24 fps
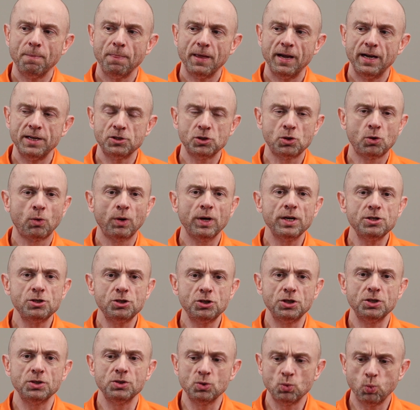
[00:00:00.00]
As
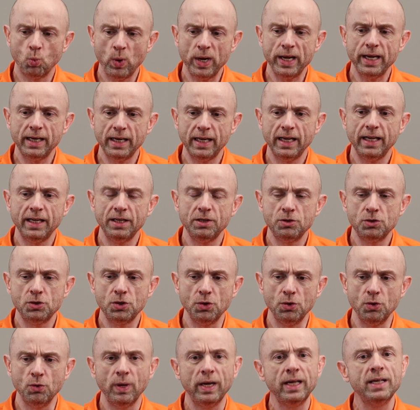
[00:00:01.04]
Christians, we need
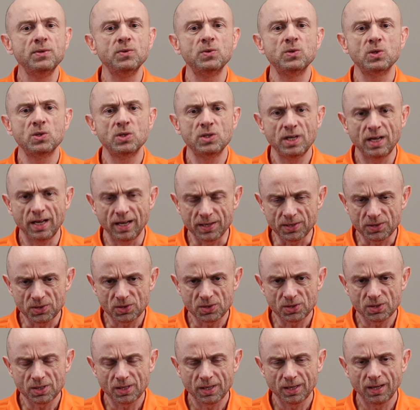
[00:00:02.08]
to
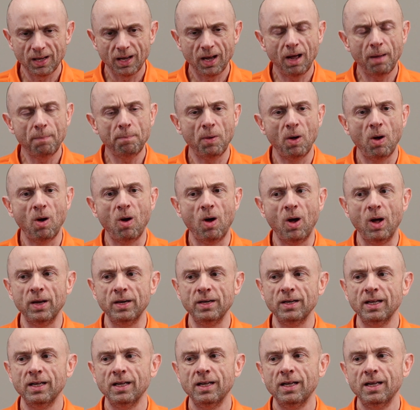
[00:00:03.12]
insist
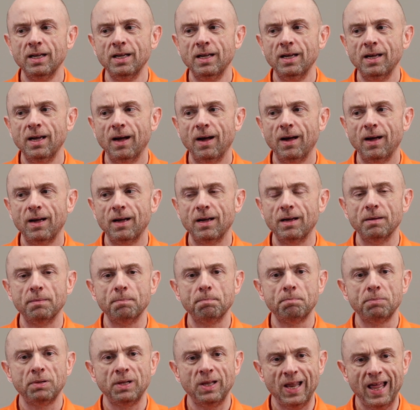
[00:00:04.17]
upon
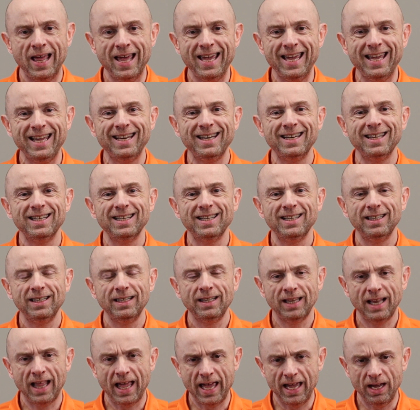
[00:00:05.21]
plain
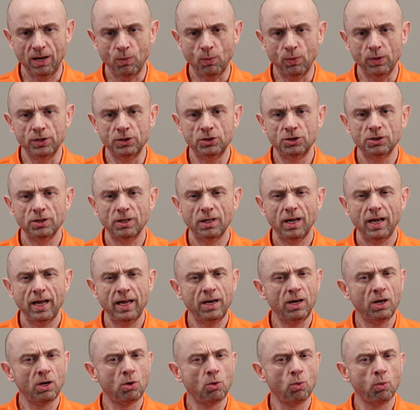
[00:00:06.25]
language
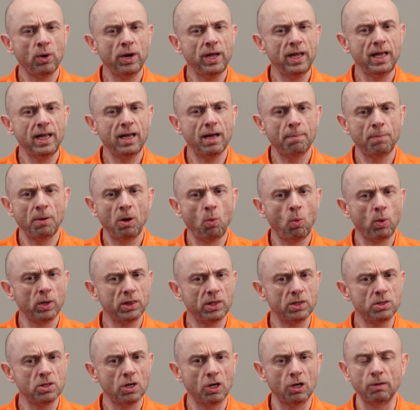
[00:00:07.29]
and agree upon what
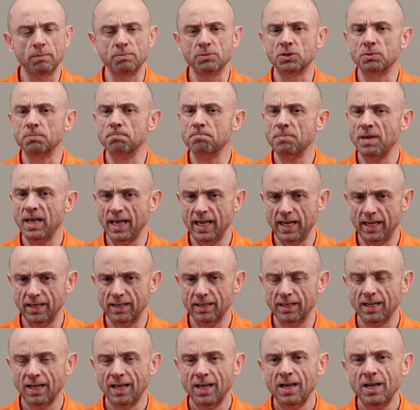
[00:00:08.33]
the terms mean.
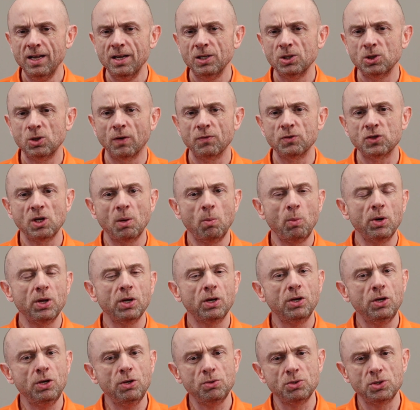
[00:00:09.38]
So if someone
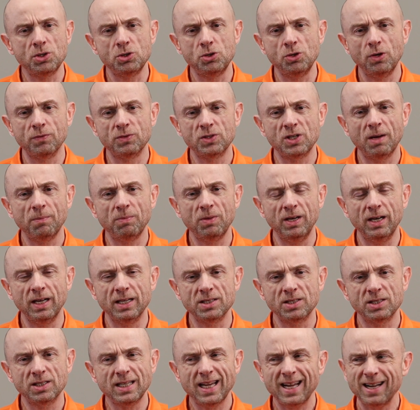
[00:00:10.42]
accuses you of something
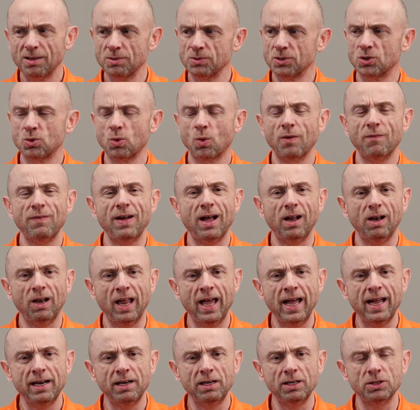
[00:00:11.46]
that sounds sort of
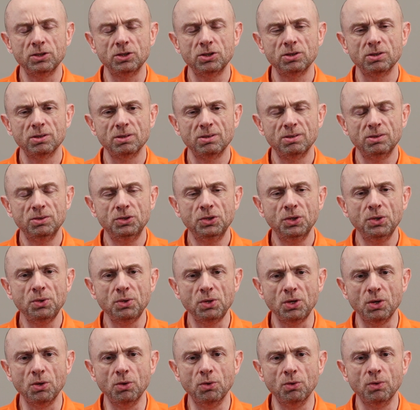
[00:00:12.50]
outlandish to
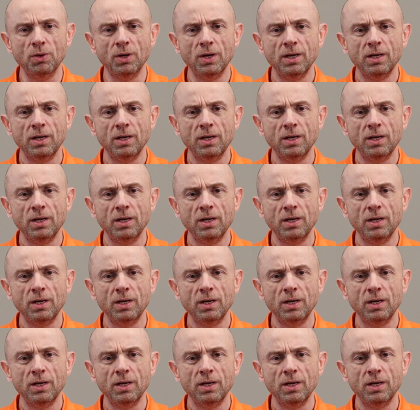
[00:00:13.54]
you,